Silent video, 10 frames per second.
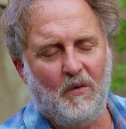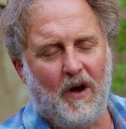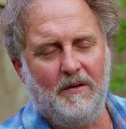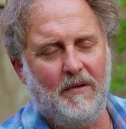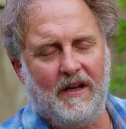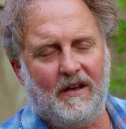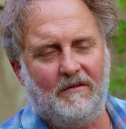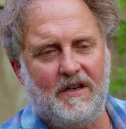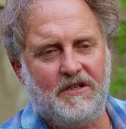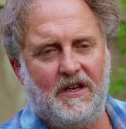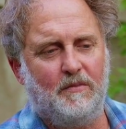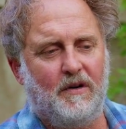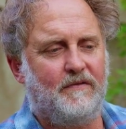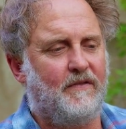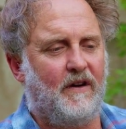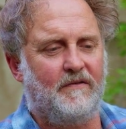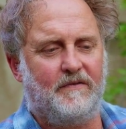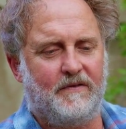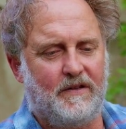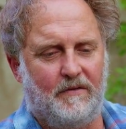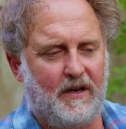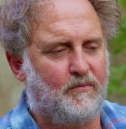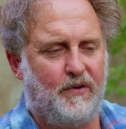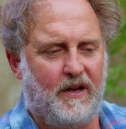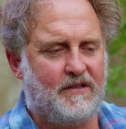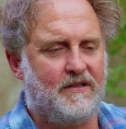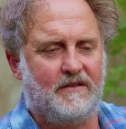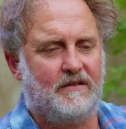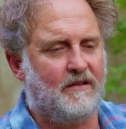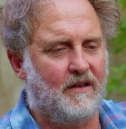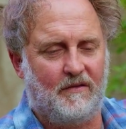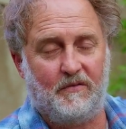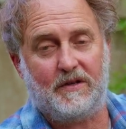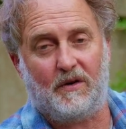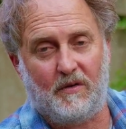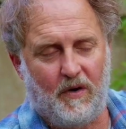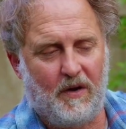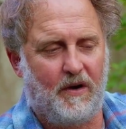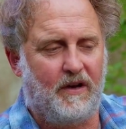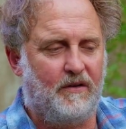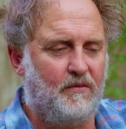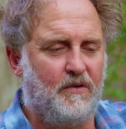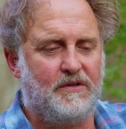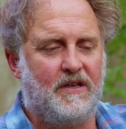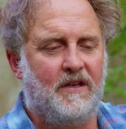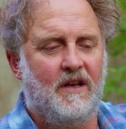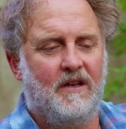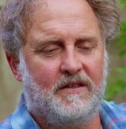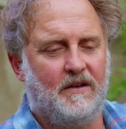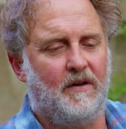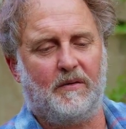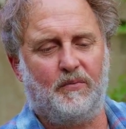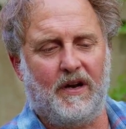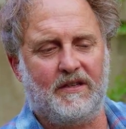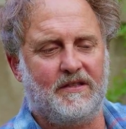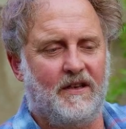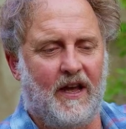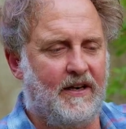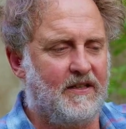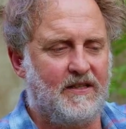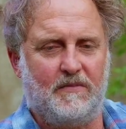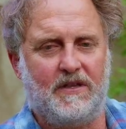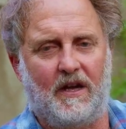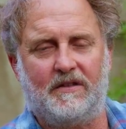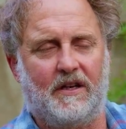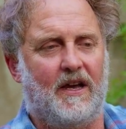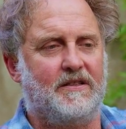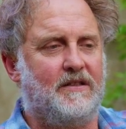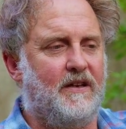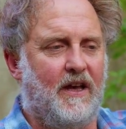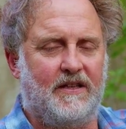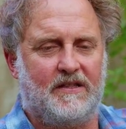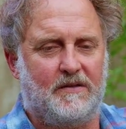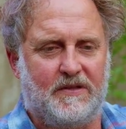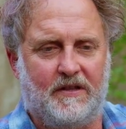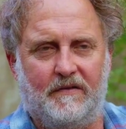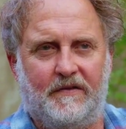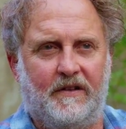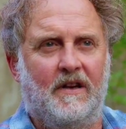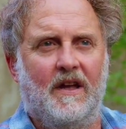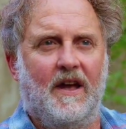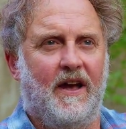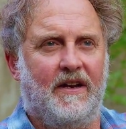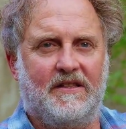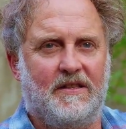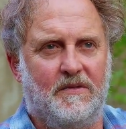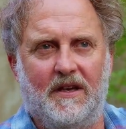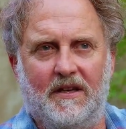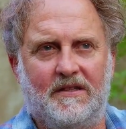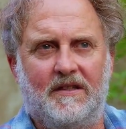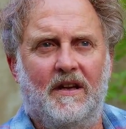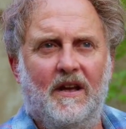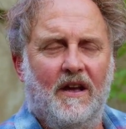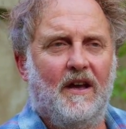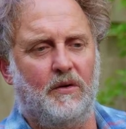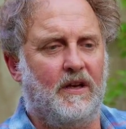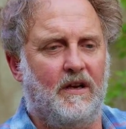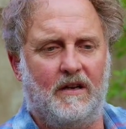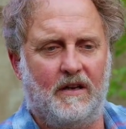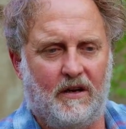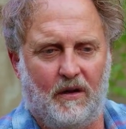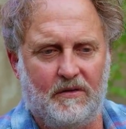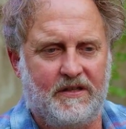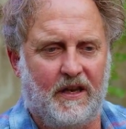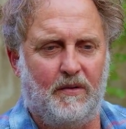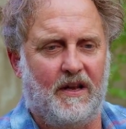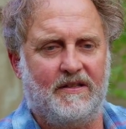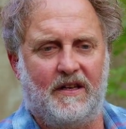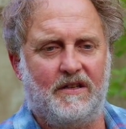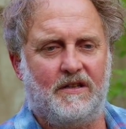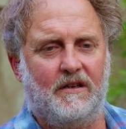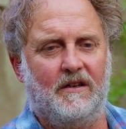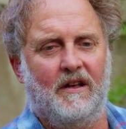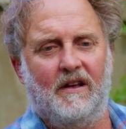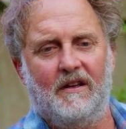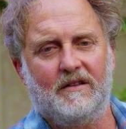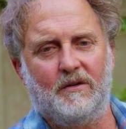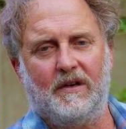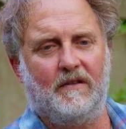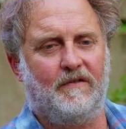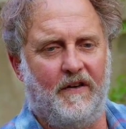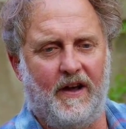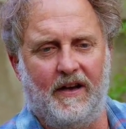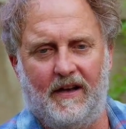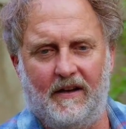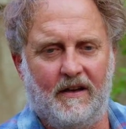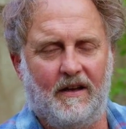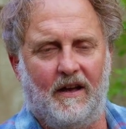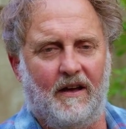winemaking regime of direct press, if we're talking white wine or rosé, direct press, adding some tartric acid, adding some sulfur, adding some yeast, doing a cold stabilization, doing fining,